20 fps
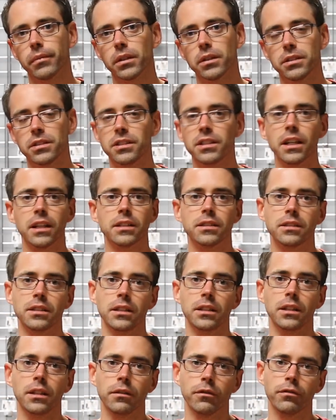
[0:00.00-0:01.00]

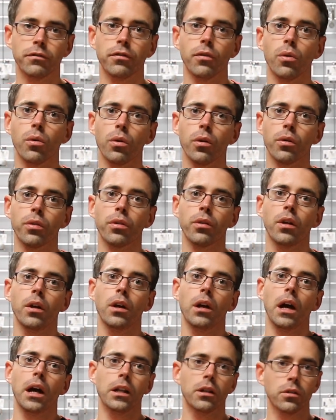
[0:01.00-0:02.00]
60 in fourth
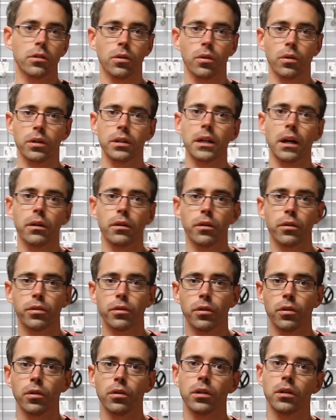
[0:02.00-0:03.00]
and you're going down to
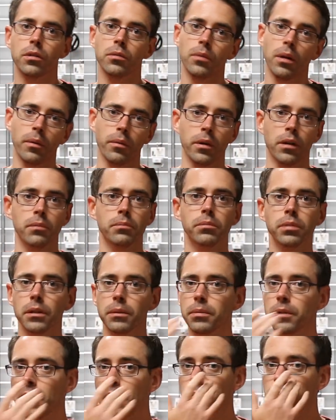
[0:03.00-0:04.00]
third, and you might want to
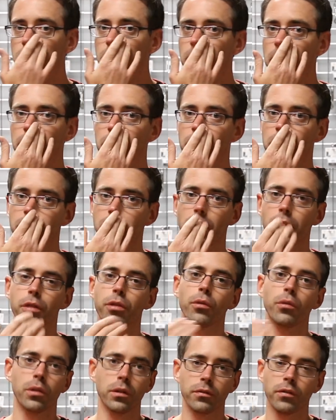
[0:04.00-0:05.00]
blip it up to maybe about
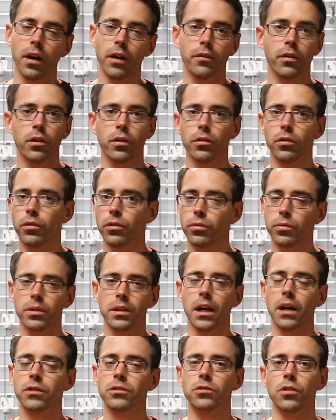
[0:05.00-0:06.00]
3,500 or
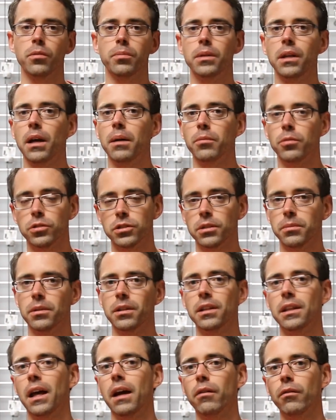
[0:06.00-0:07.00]
3,000 RPM or
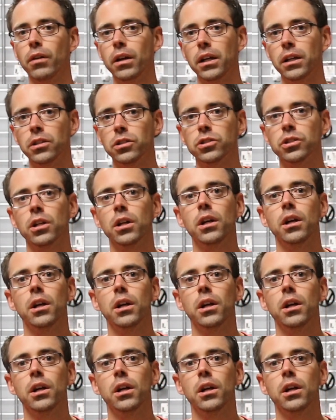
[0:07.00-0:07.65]
something in that range